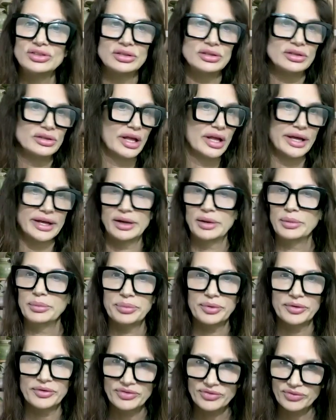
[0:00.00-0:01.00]
to like
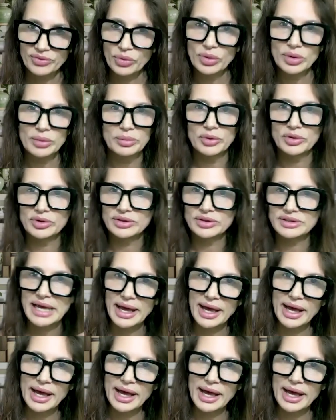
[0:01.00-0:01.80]
perform or to